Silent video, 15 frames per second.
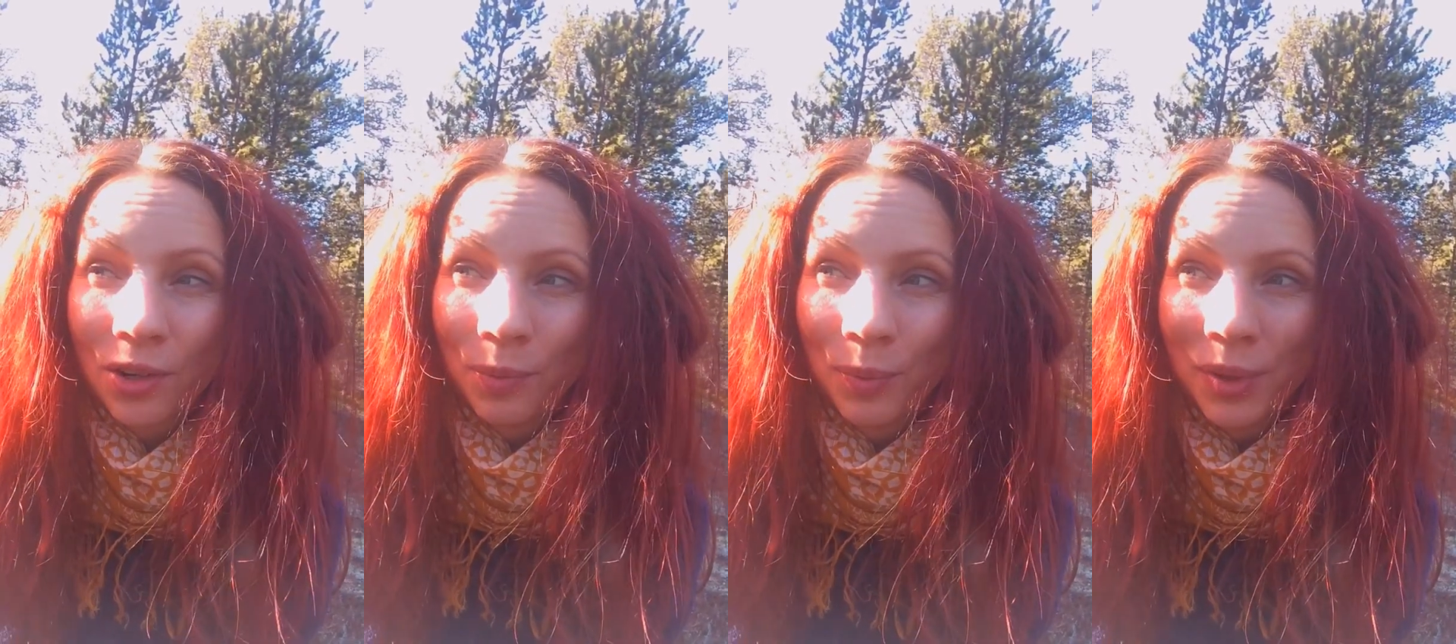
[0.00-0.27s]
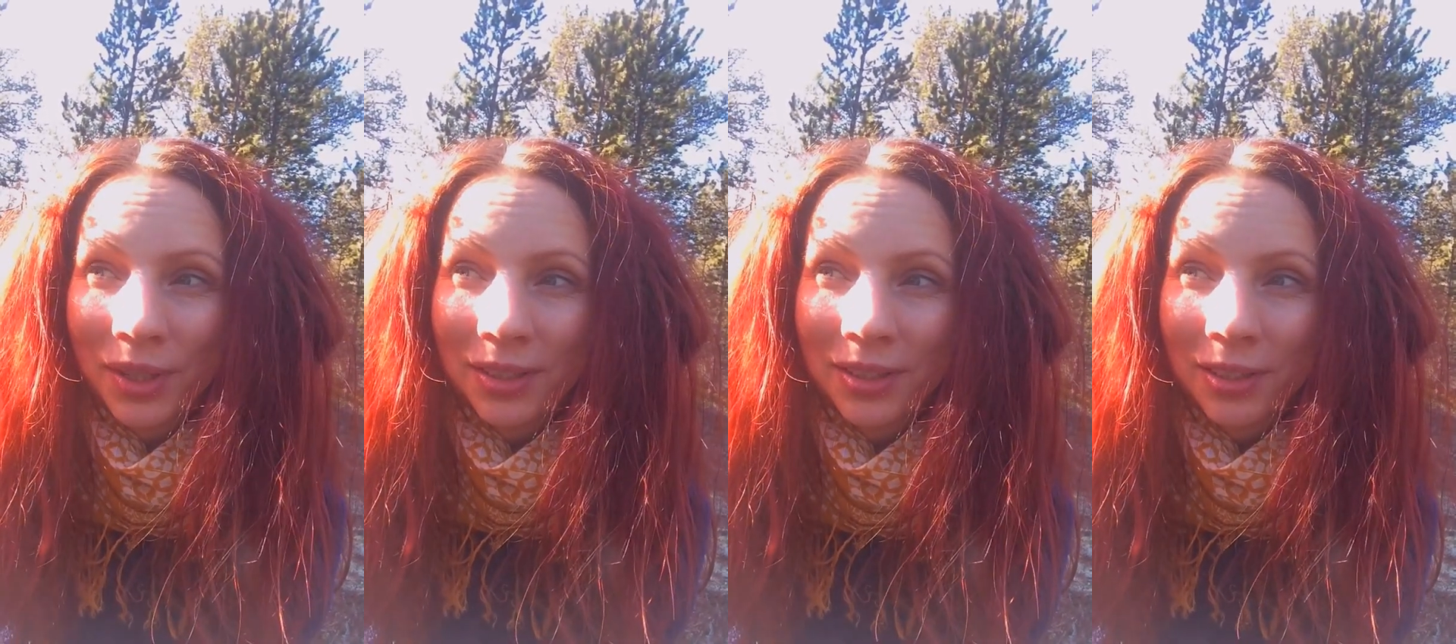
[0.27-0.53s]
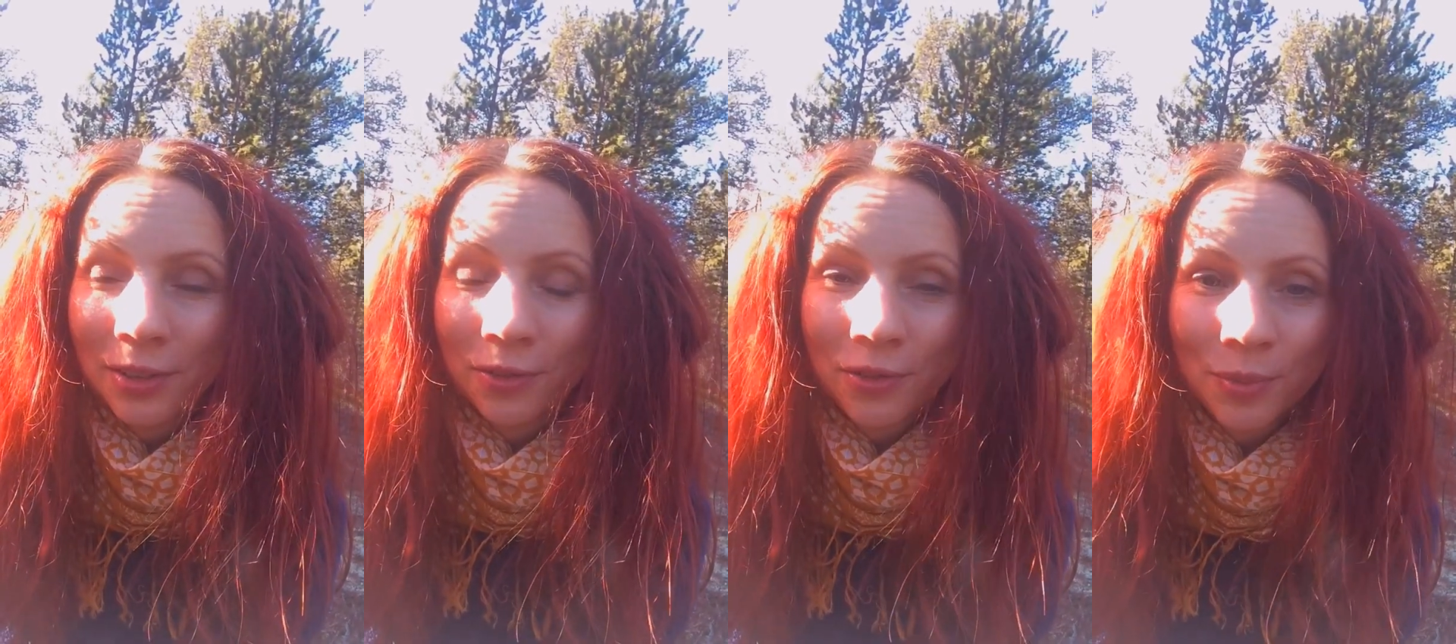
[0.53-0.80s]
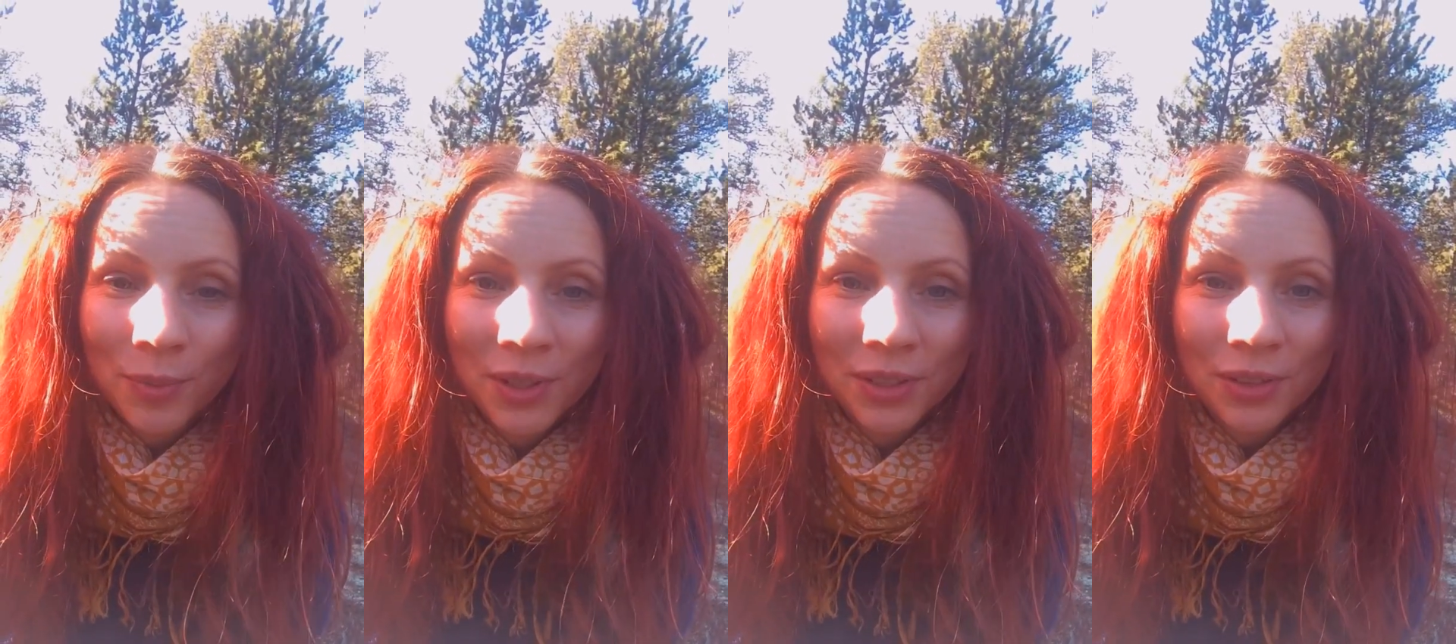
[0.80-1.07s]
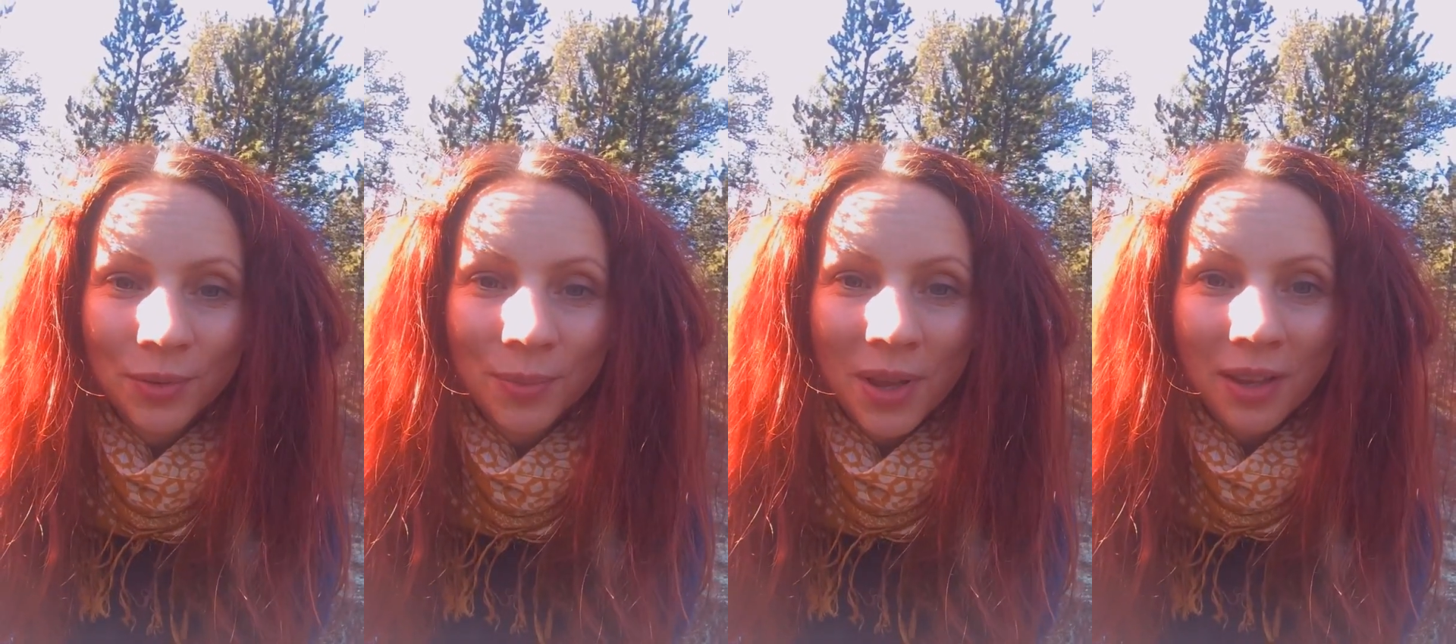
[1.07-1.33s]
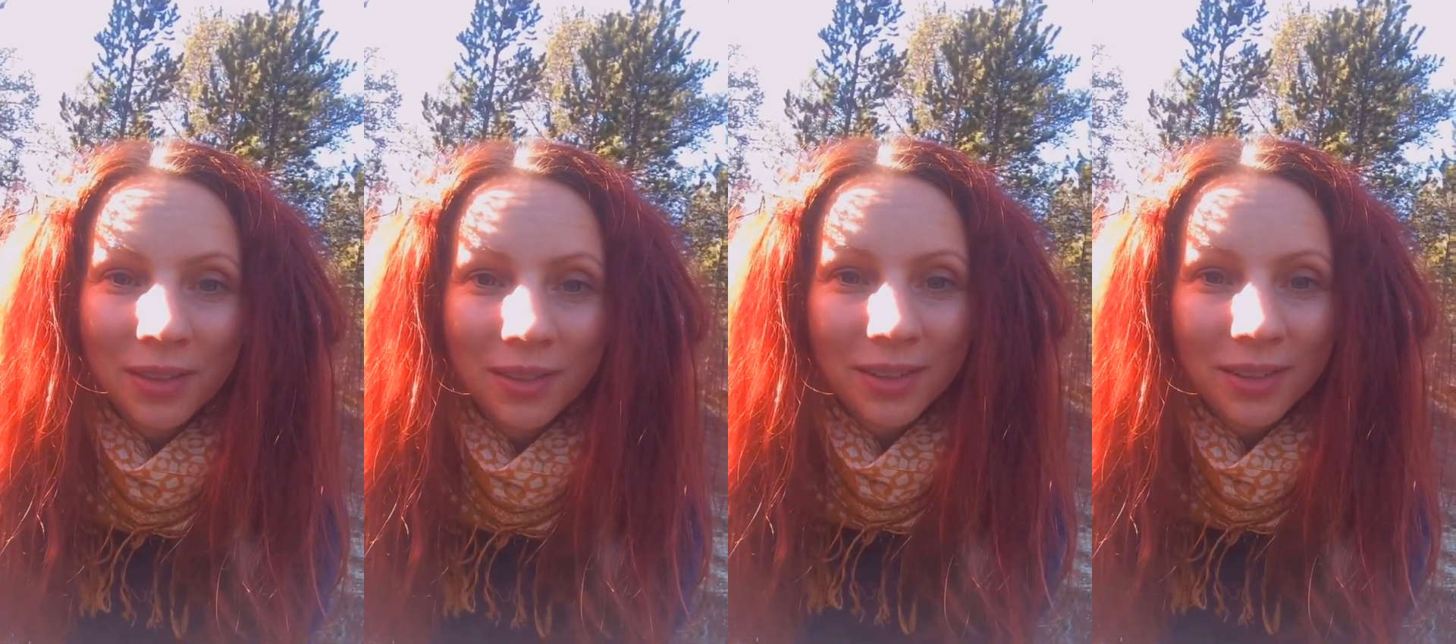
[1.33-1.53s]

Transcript: big deal for me to make